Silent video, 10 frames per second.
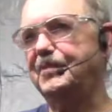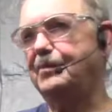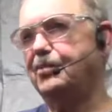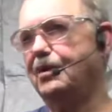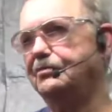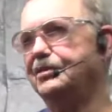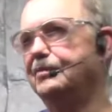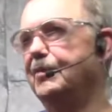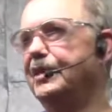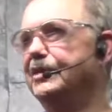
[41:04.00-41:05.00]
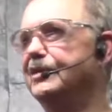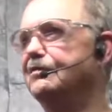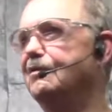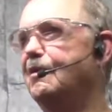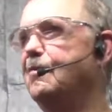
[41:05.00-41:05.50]
He probably didn't make
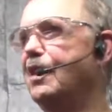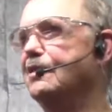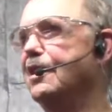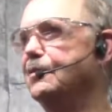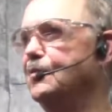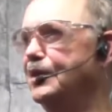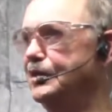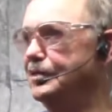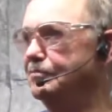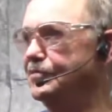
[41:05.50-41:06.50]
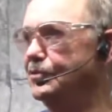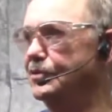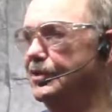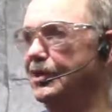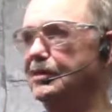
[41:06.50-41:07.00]
a lot of money doing
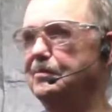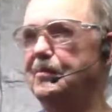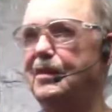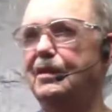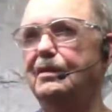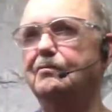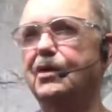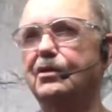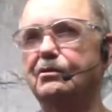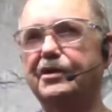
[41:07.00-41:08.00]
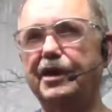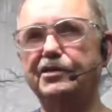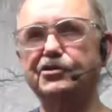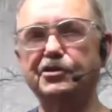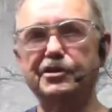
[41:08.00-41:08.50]
that, but
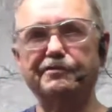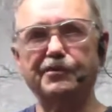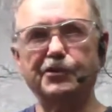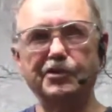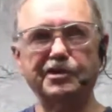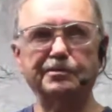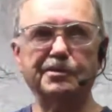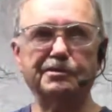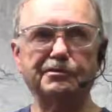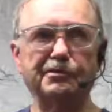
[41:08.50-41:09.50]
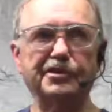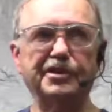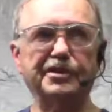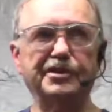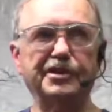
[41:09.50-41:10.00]
occasionally for Christmas we would
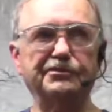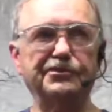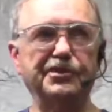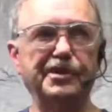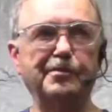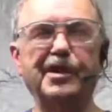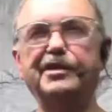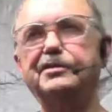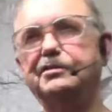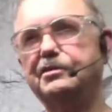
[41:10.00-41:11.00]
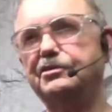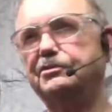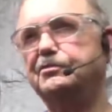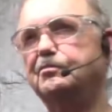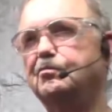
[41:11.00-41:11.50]
get gifts that he made in
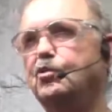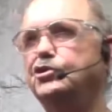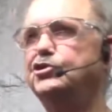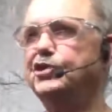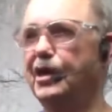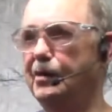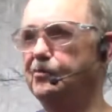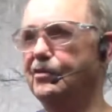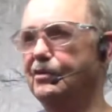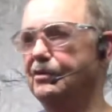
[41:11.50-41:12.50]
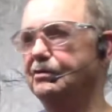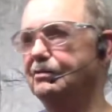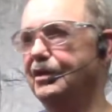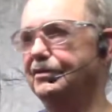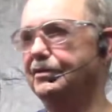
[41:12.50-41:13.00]
his wood shop there
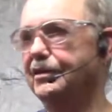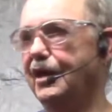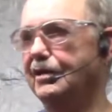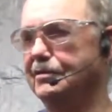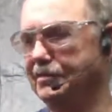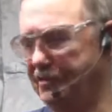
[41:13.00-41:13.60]
at the college.